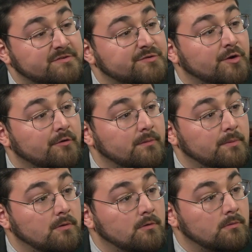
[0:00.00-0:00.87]

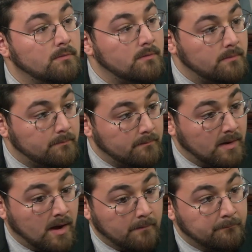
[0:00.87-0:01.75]
durable
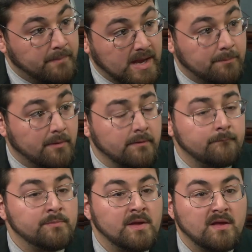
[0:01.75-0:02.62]
paper,
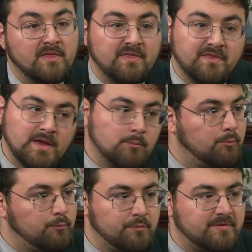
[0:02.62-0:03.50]
they
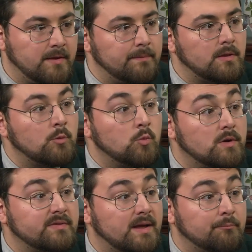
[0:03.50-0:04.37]
typically
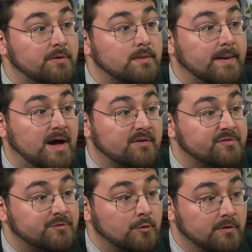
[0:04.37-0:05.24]
will not bring them out of
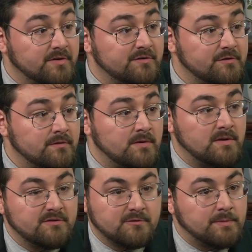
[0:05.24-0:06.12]
storage
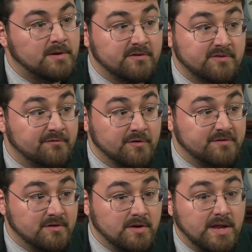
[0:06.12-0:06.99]
just because of the
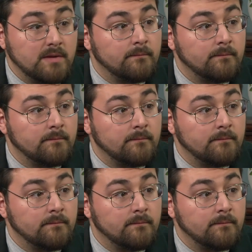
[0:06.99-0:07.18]
fragility.